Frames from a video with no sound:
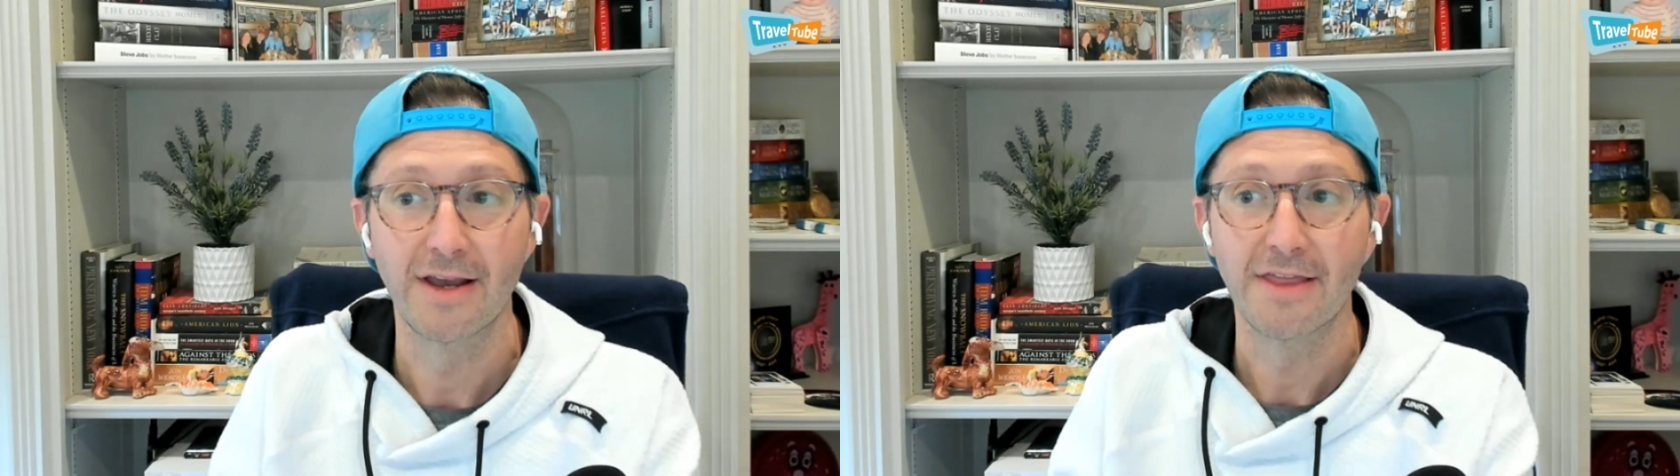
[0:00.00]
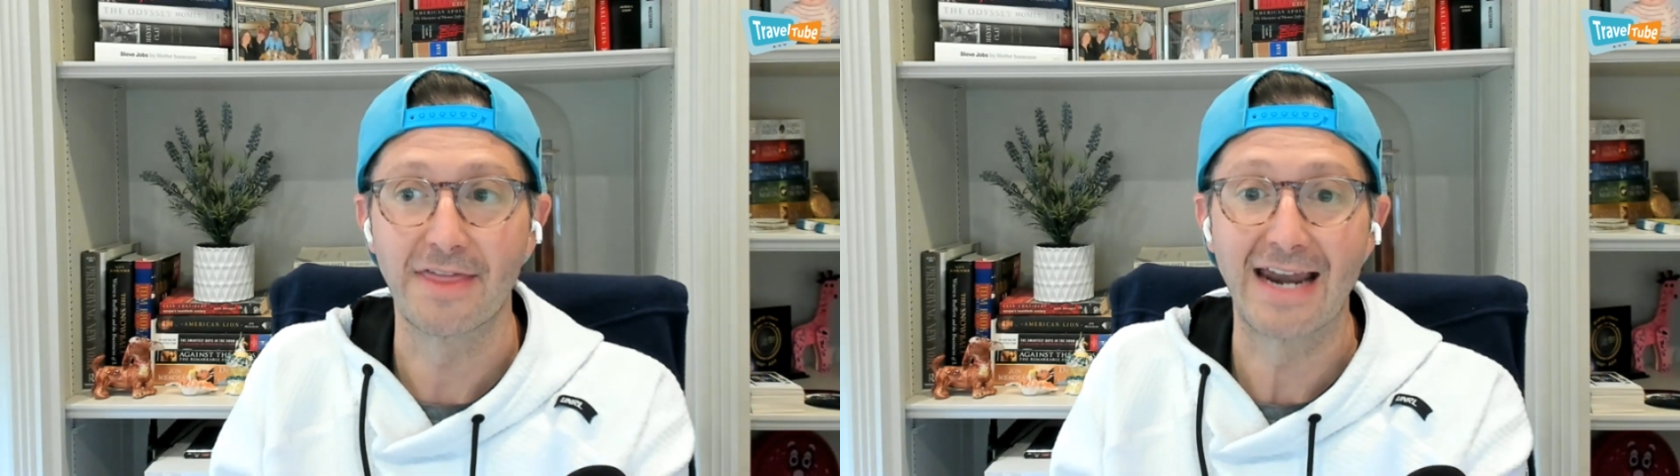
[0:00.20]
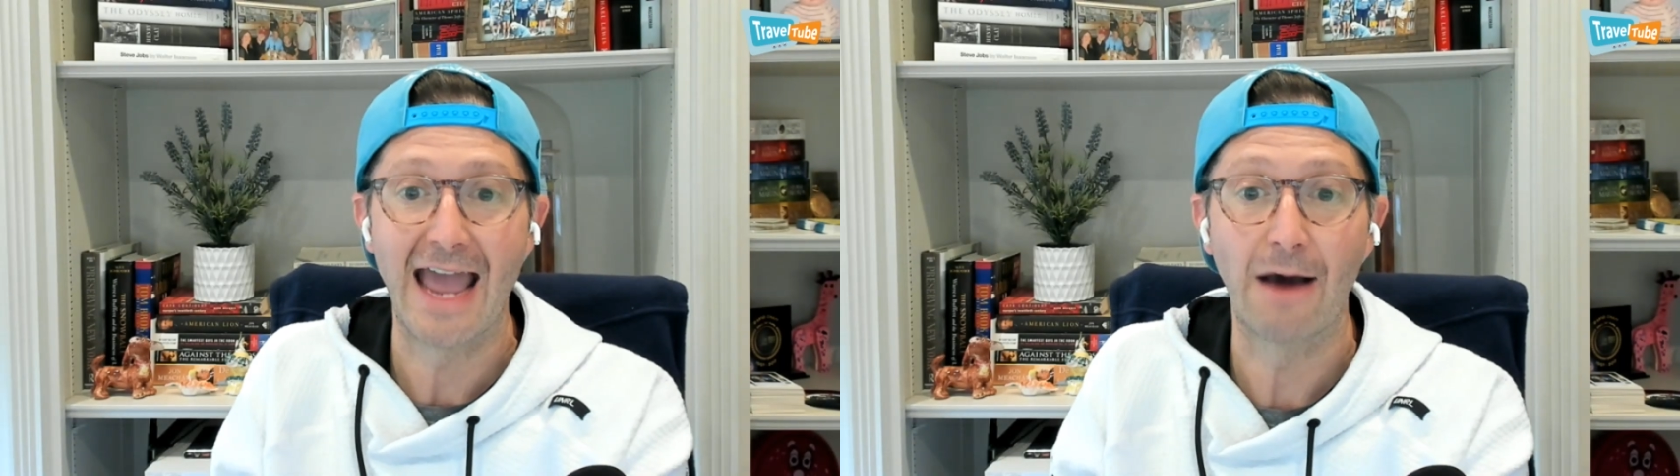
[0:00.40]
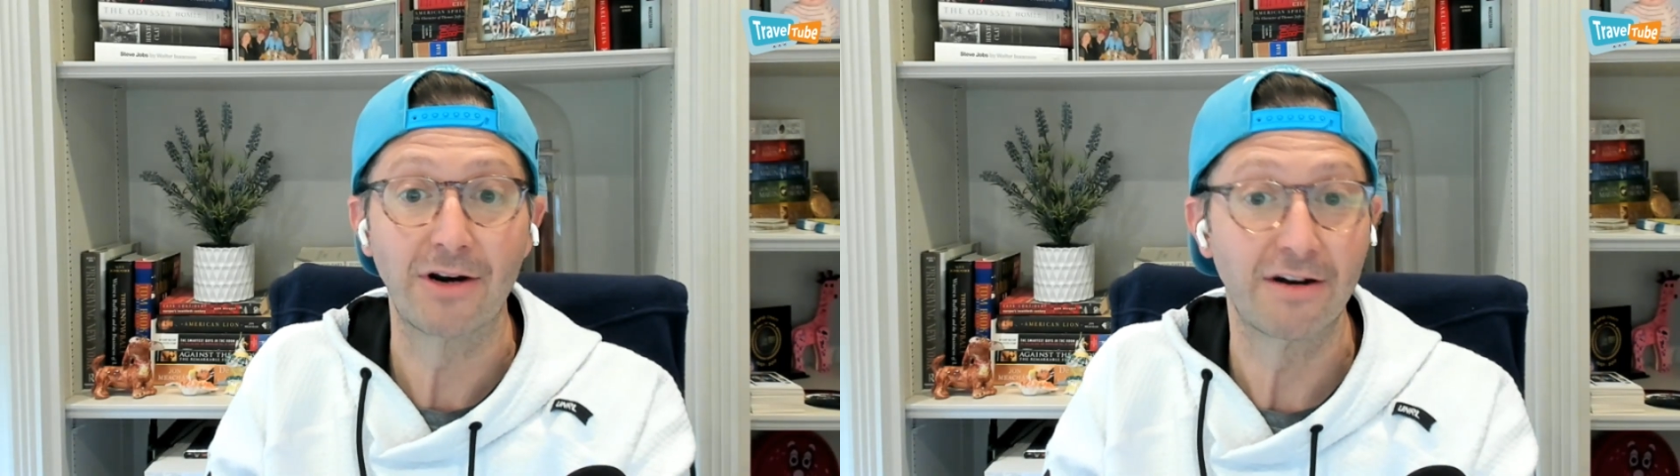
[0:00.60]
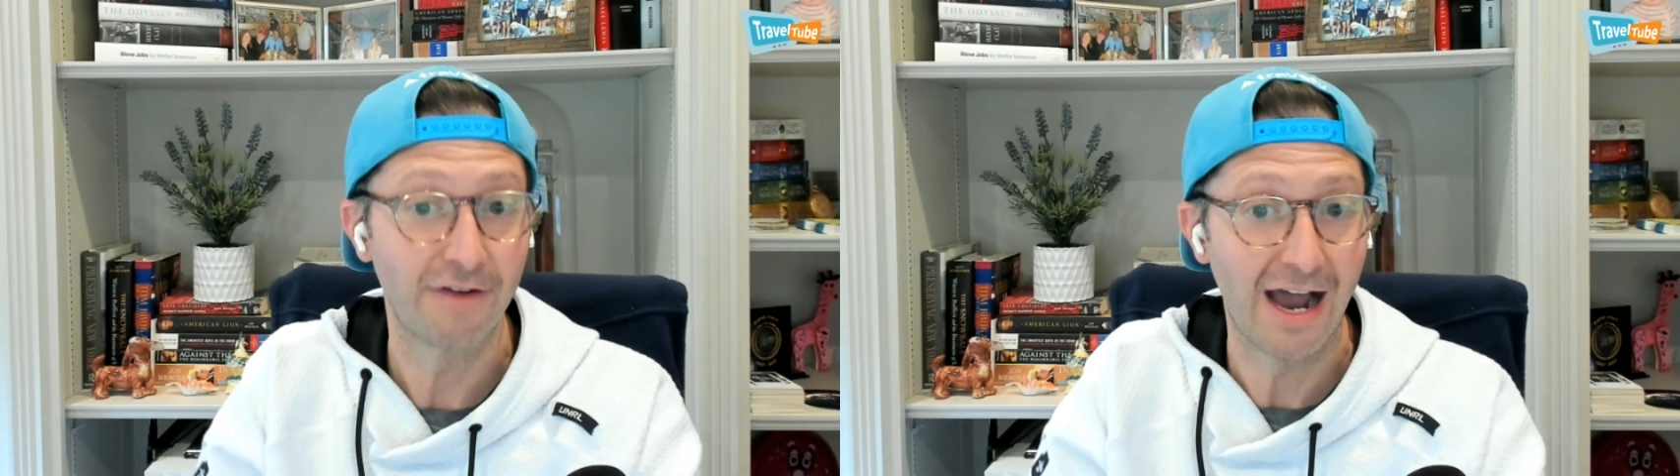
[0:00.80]
than how an
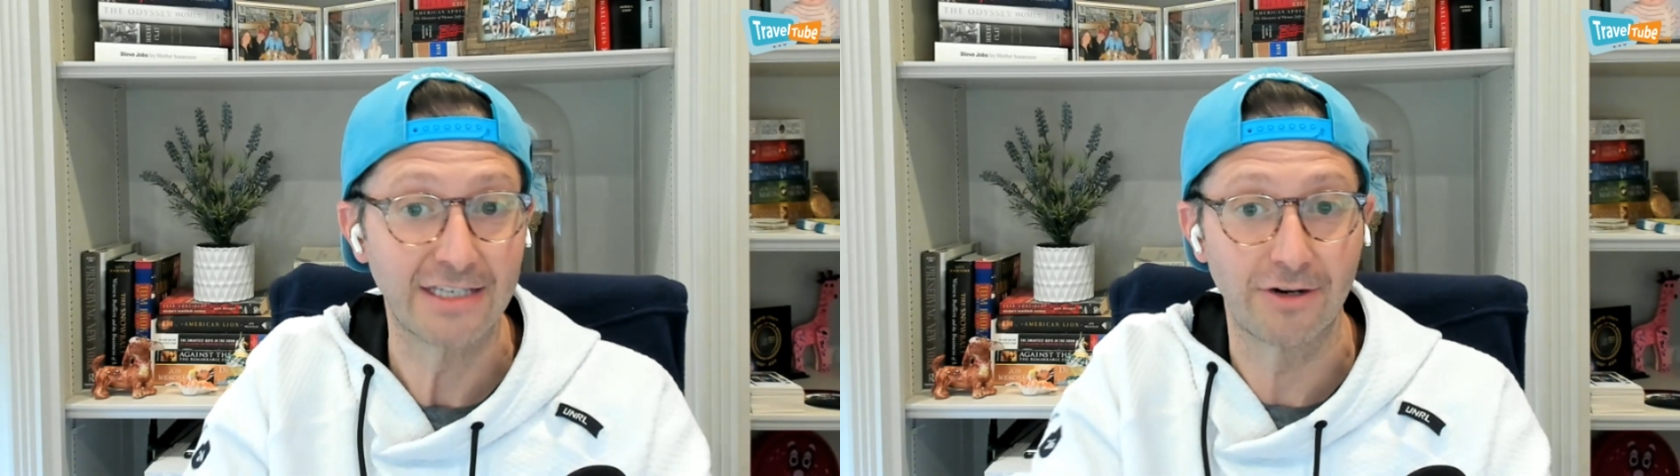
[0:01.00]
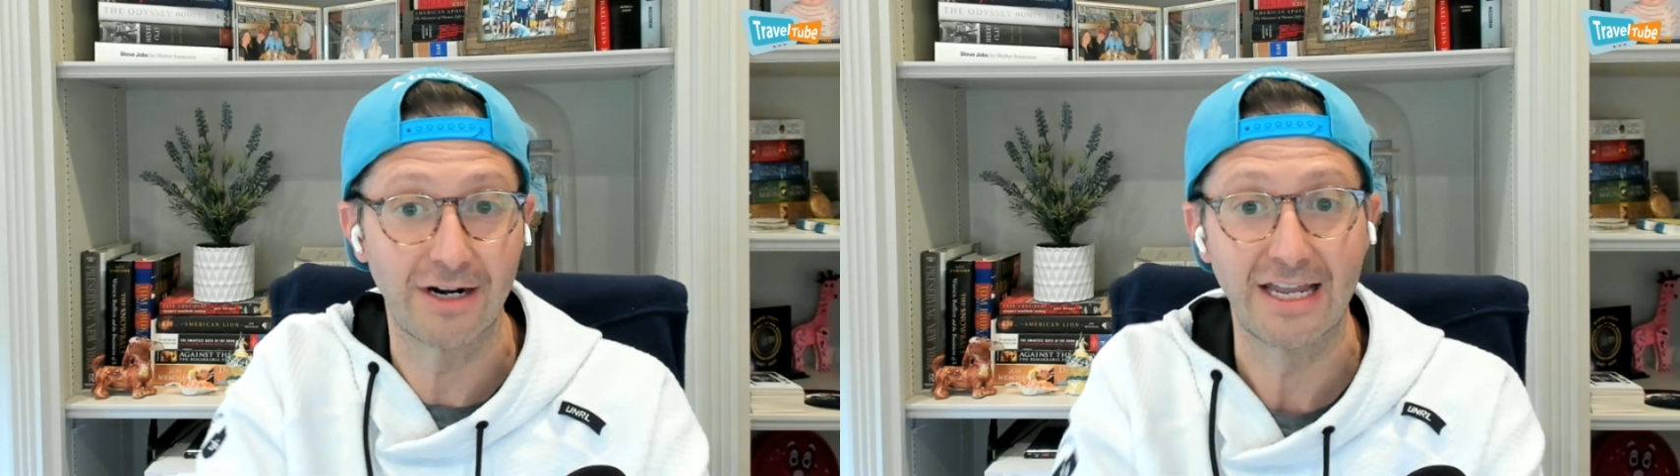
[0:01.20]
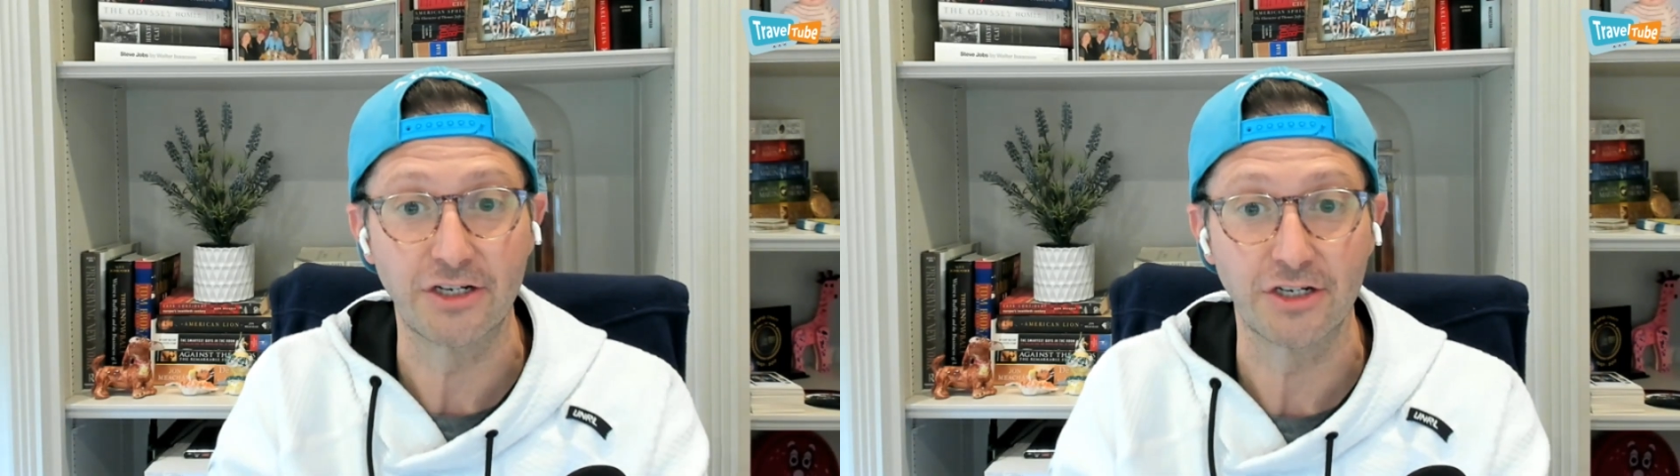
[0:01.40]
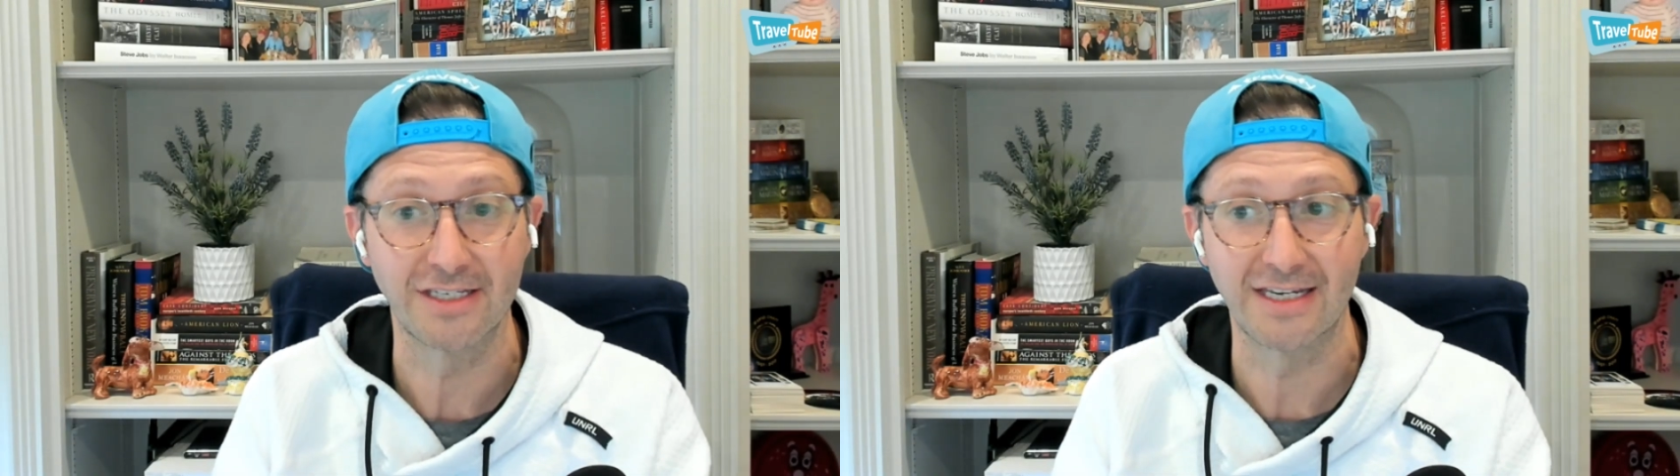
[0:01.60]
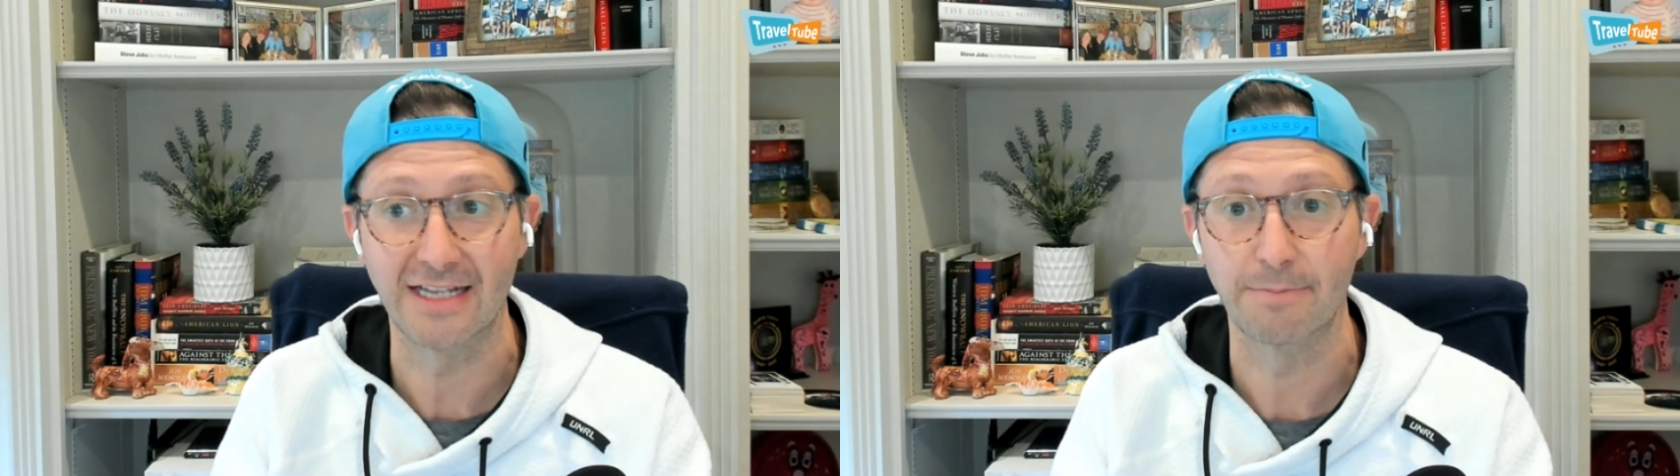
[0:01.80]
advisor in an agency
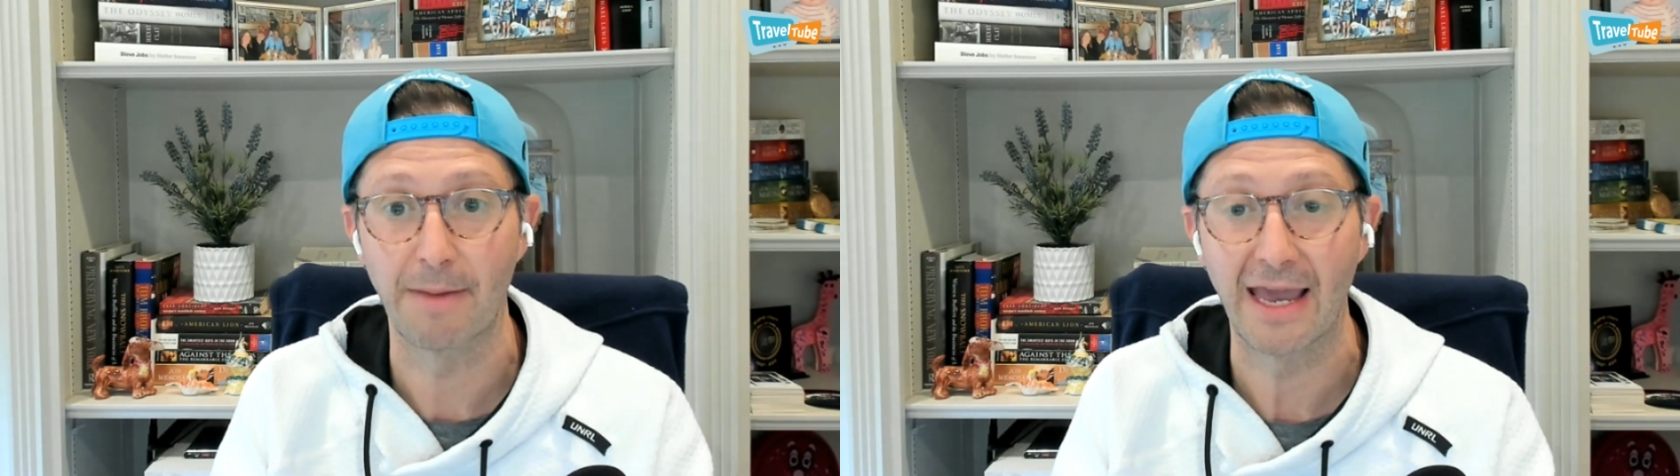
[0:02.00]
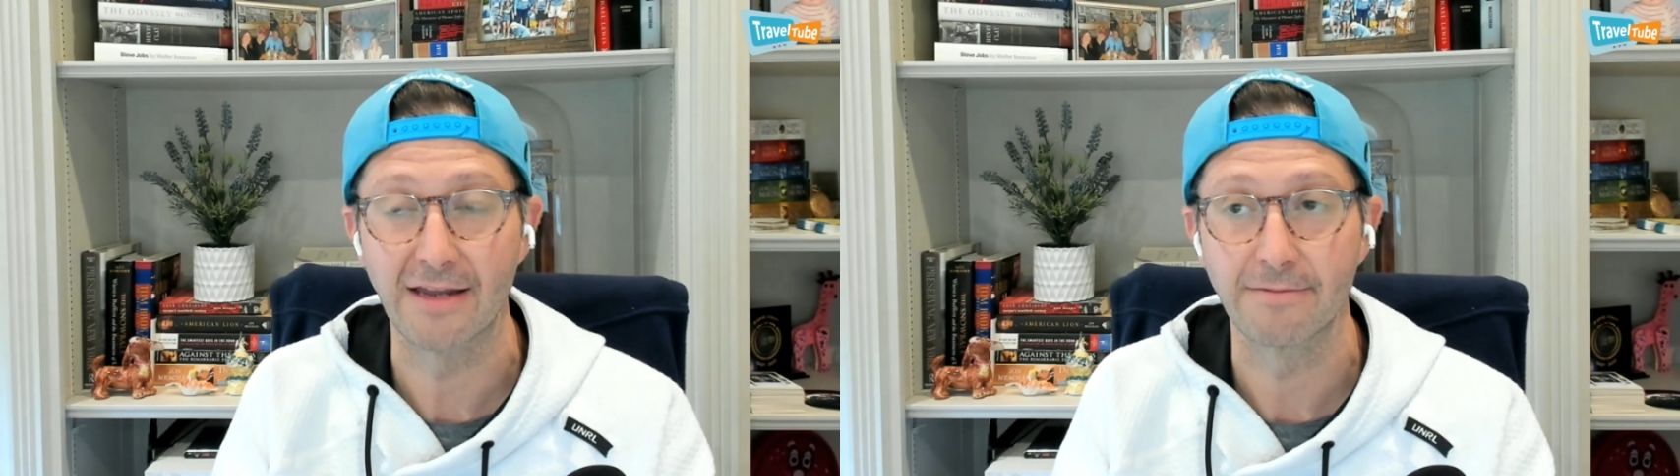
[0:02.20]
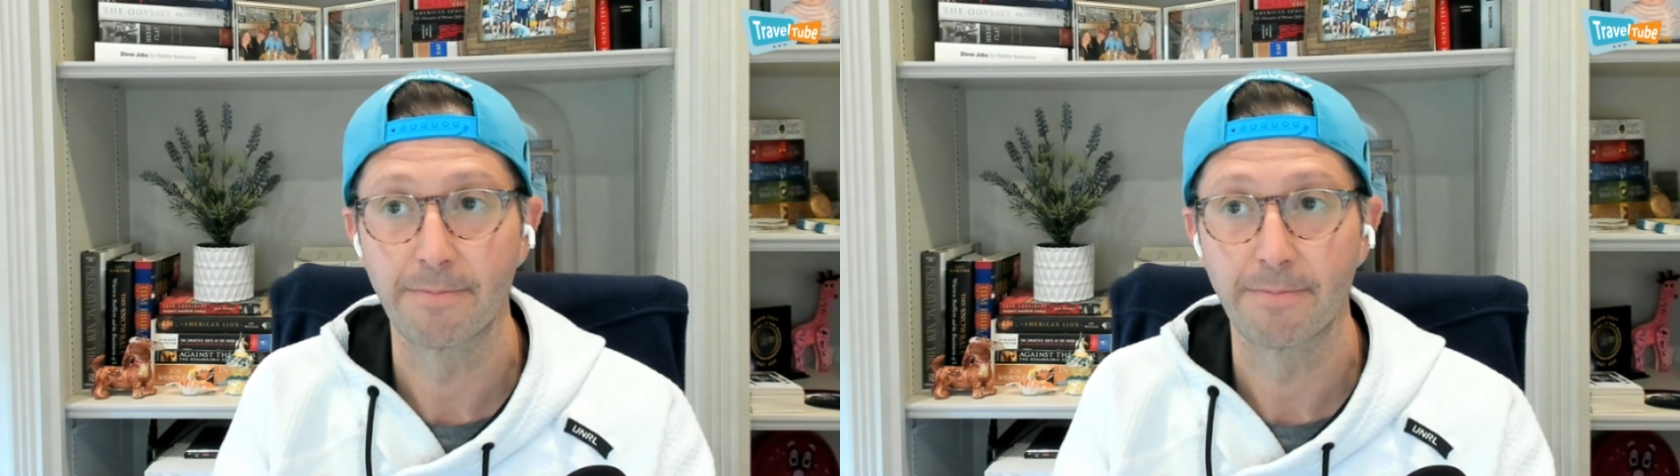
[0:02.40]
gets paid.